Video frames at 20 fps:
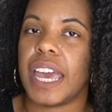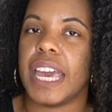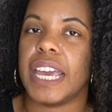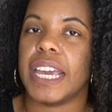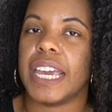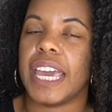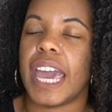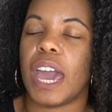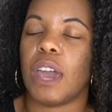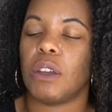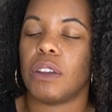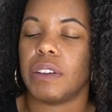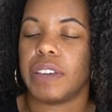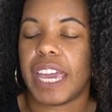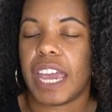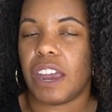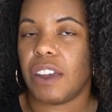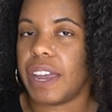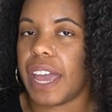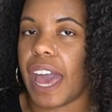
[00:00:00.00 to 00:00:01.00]
and car
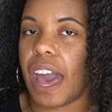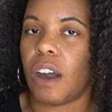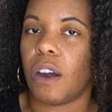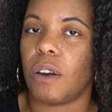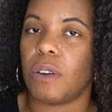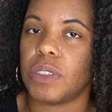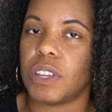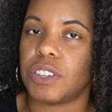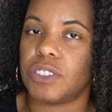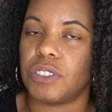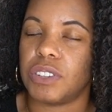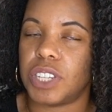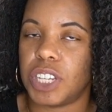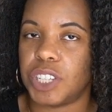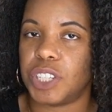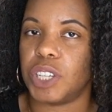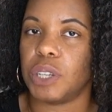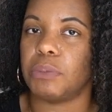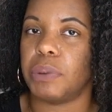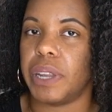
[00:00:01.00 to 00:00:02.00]
carry out the
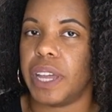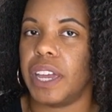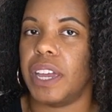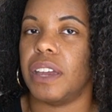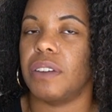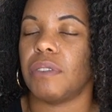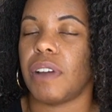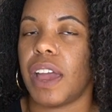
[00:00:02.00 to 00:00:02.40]
strategic plan,